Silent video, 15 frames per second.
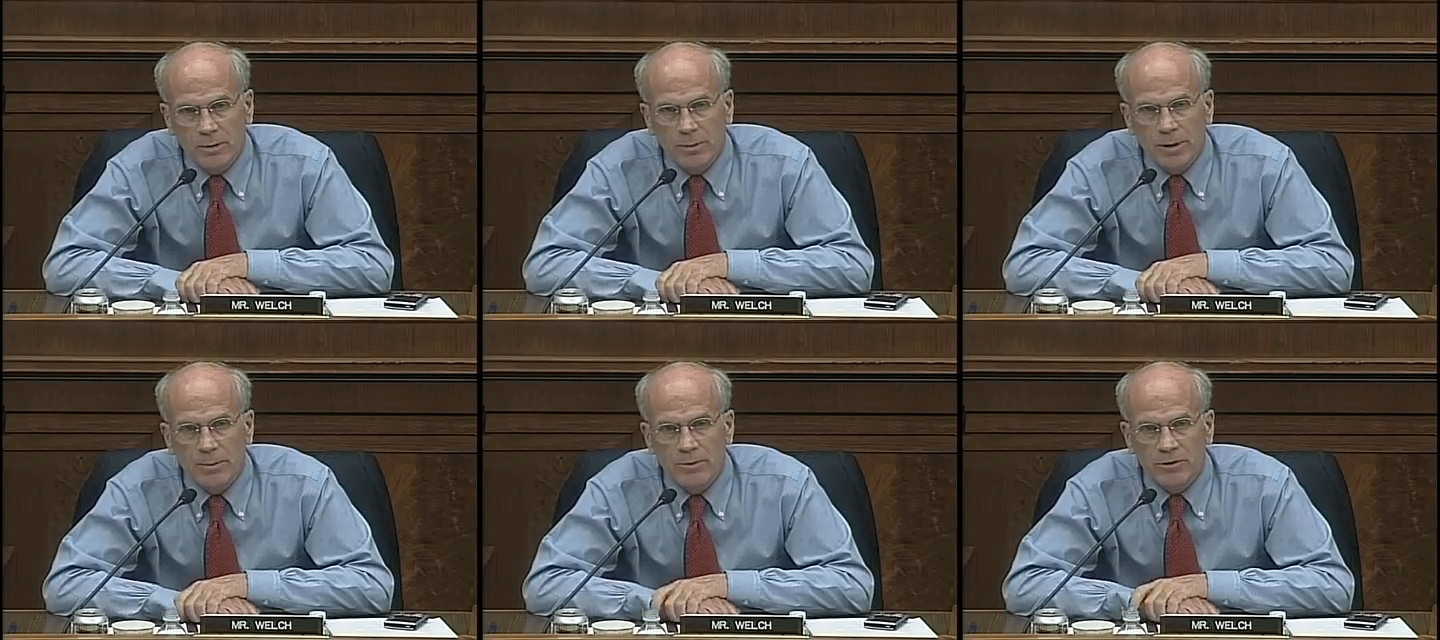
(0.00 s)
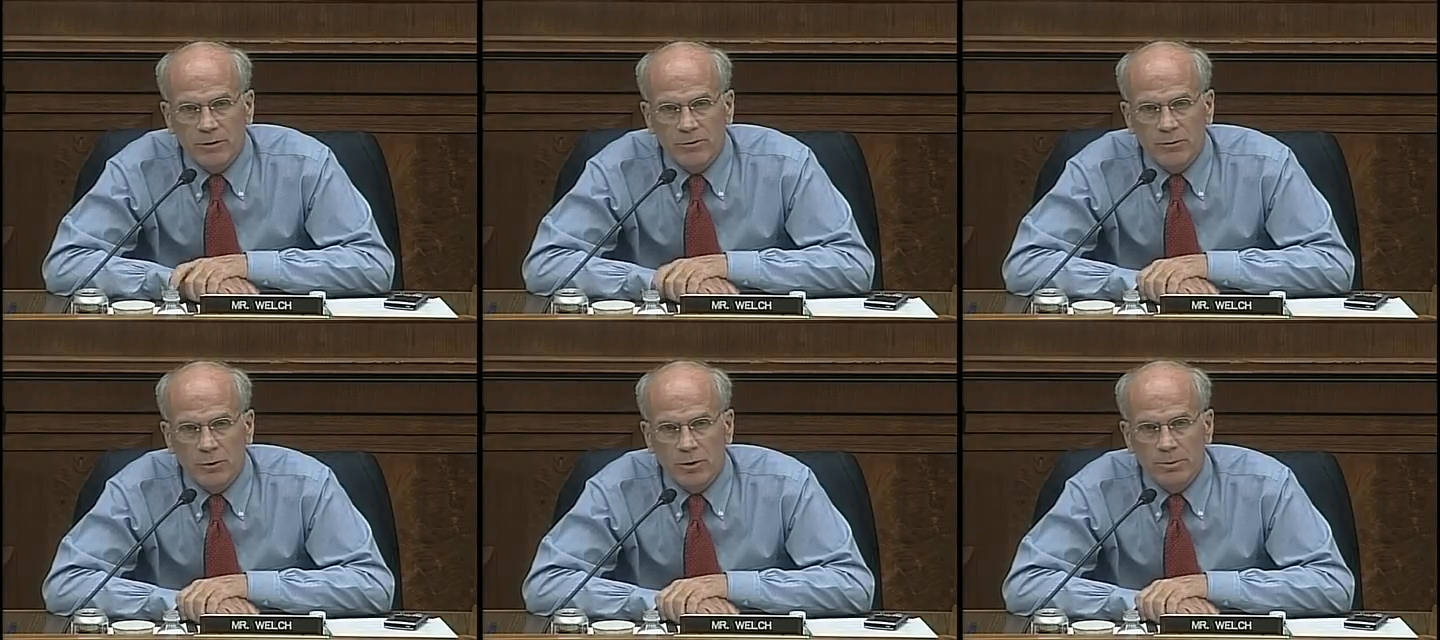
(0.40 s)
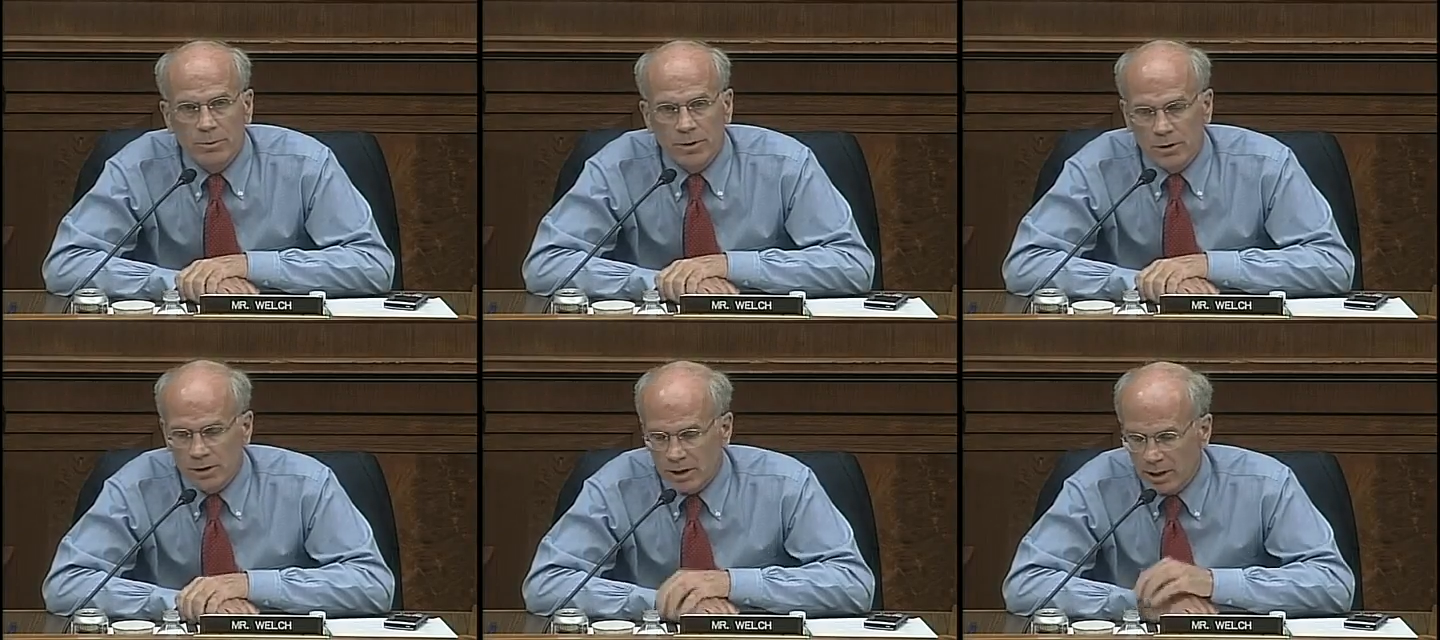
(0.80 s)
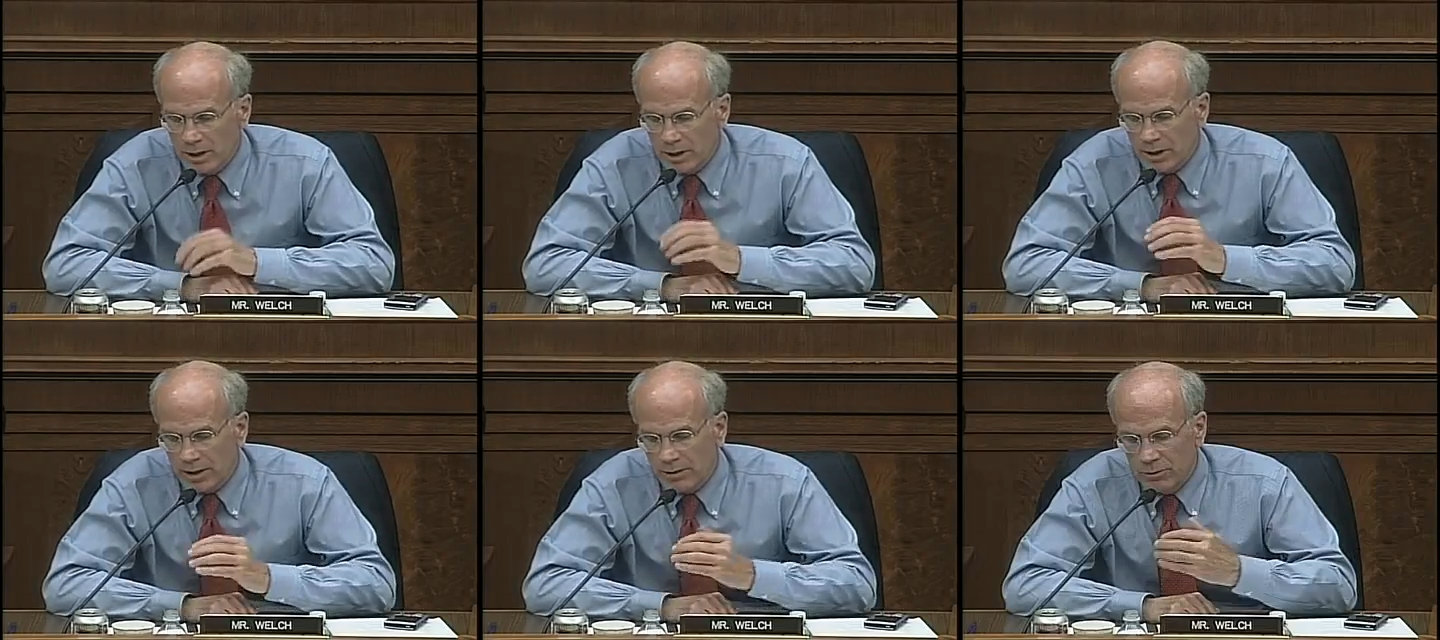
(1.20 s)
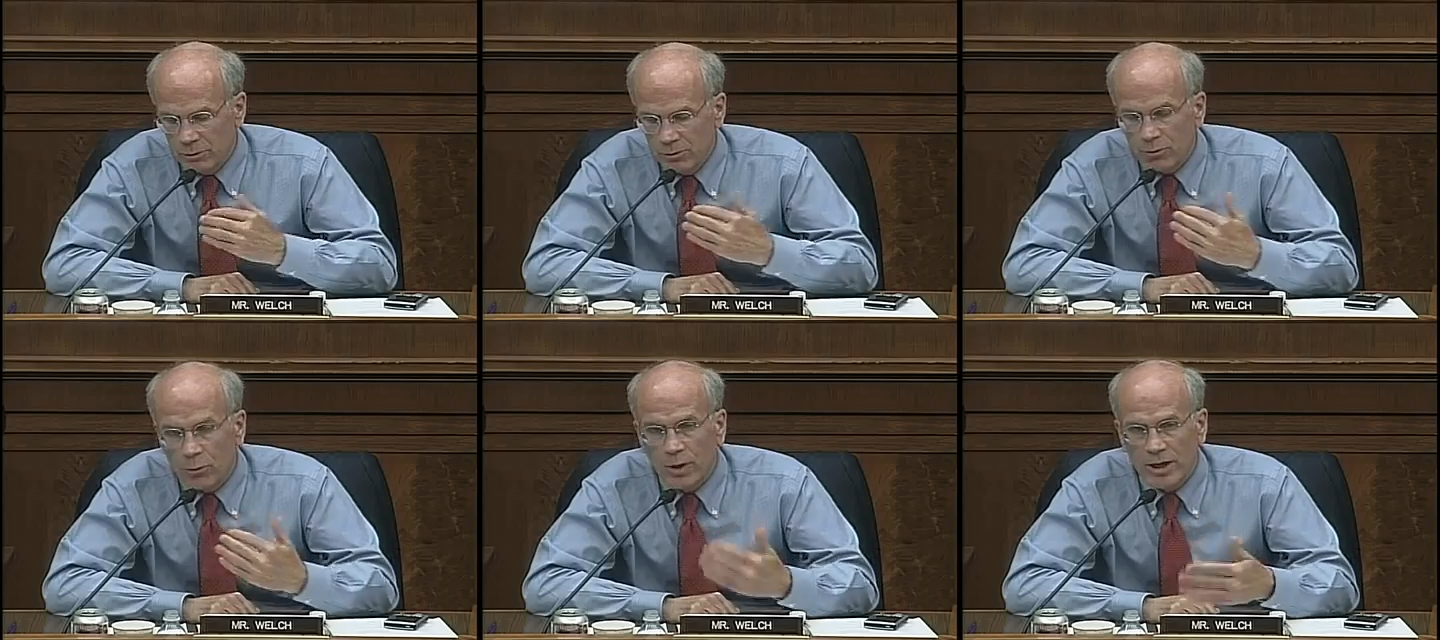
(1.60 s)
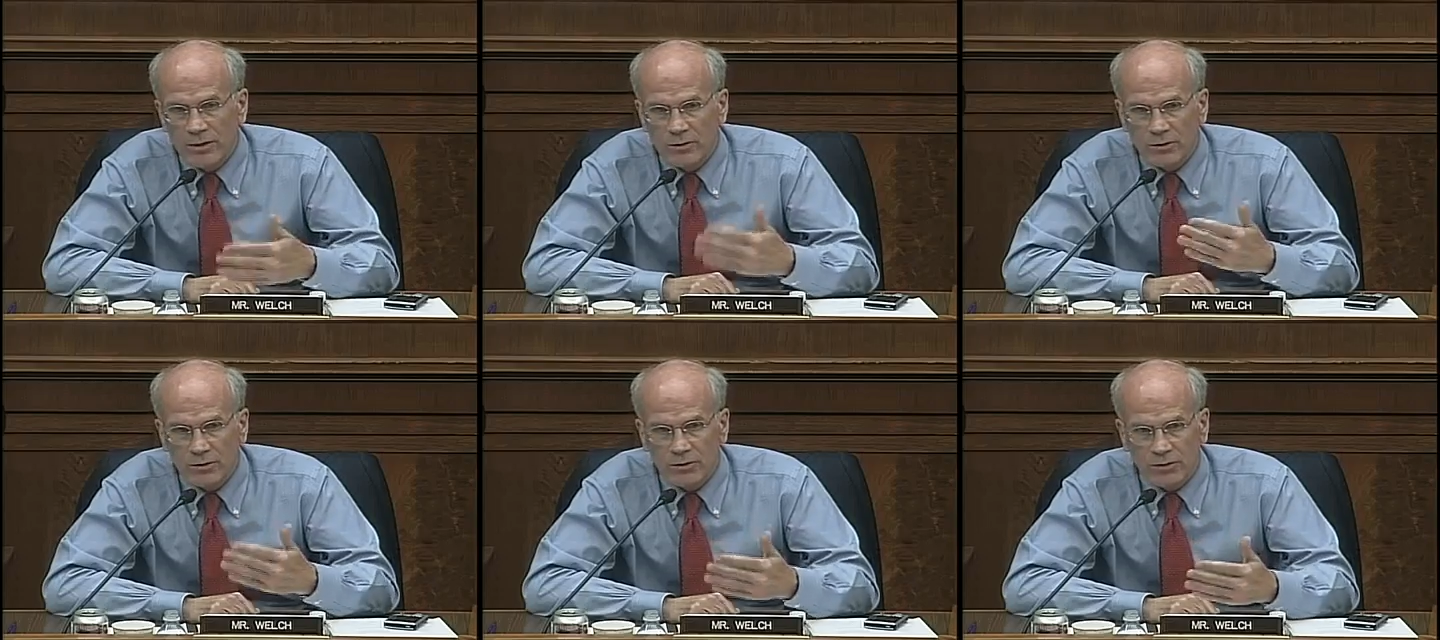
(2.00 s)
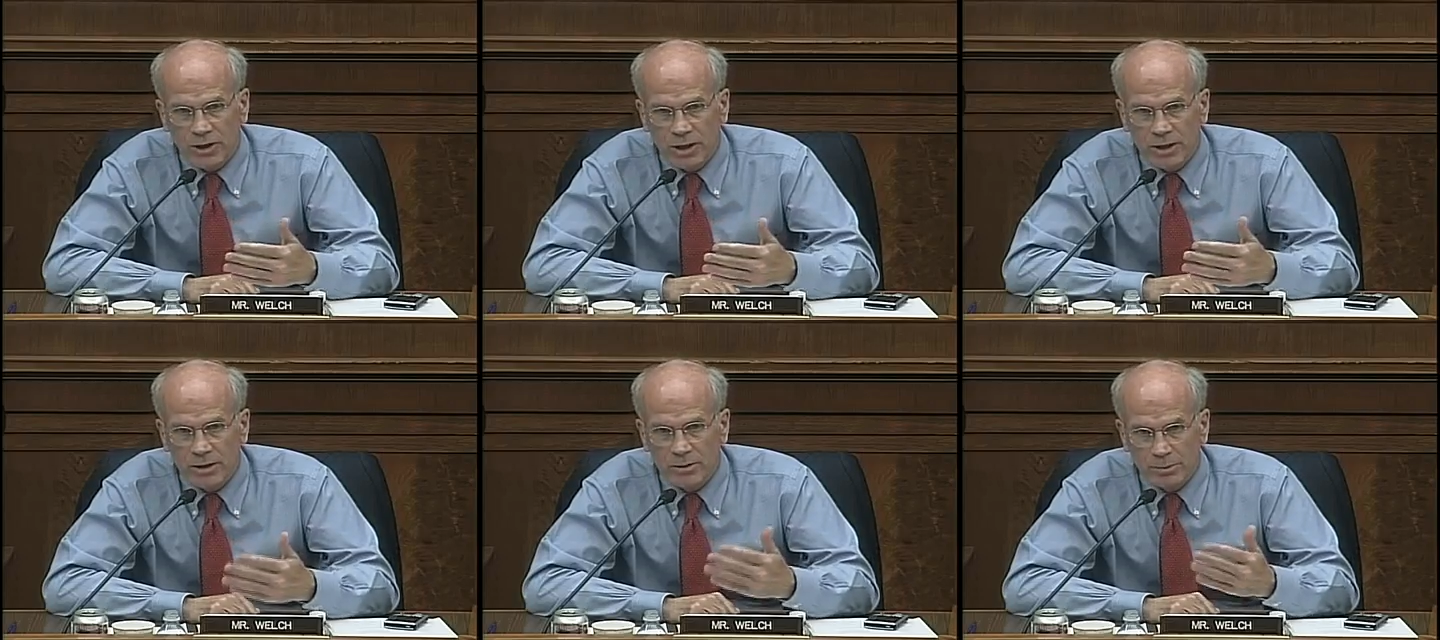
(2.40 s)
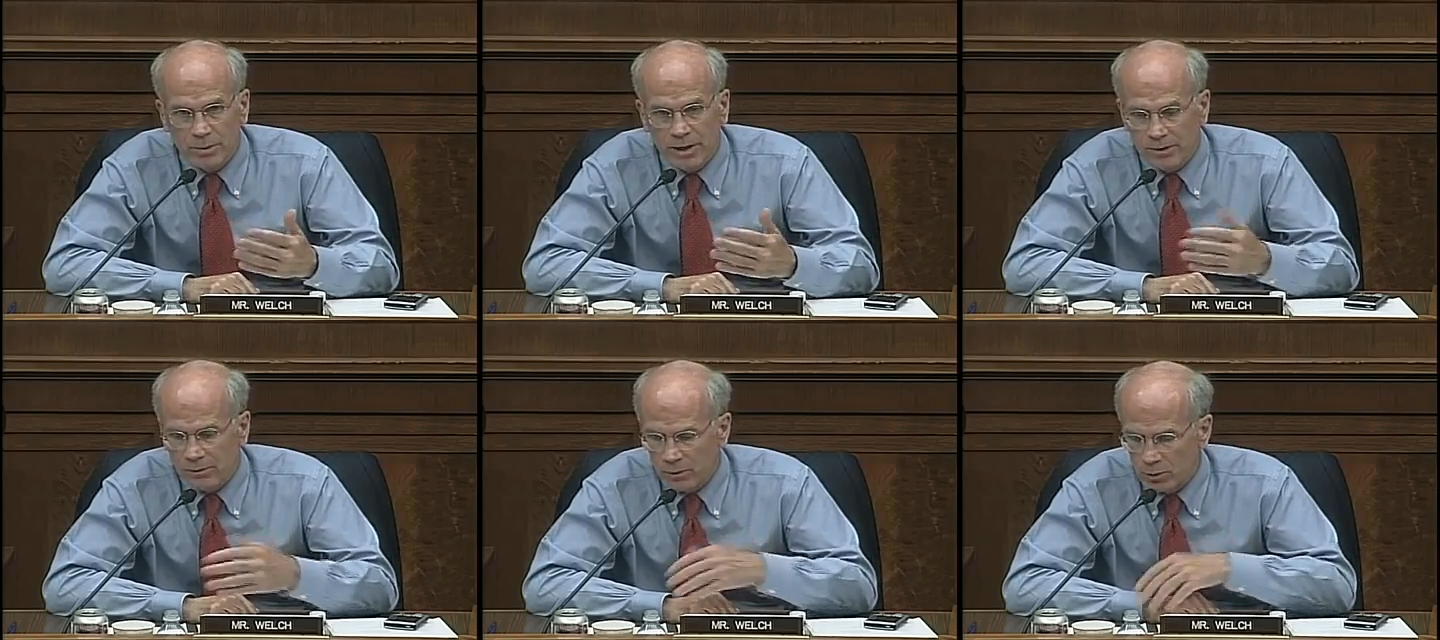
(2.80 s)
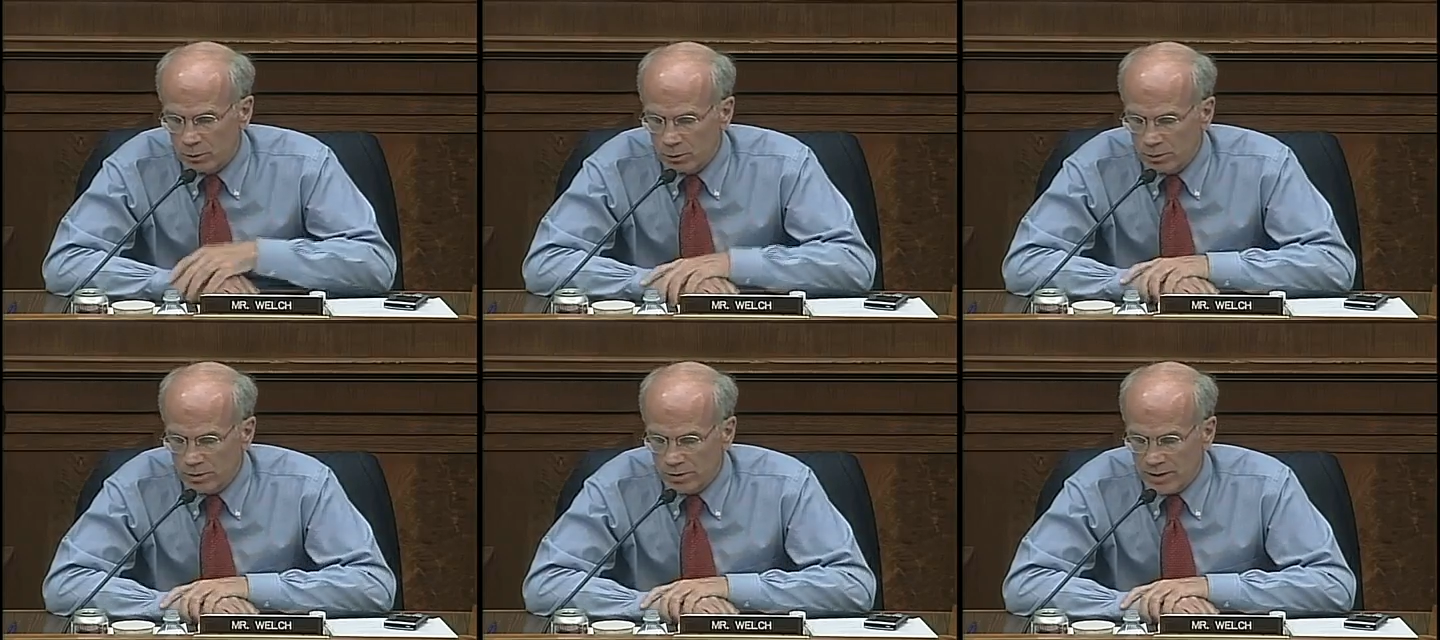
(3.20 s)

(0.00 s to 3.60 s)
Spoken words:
by Mr. Fortenberry. You've wisely stated, in my view,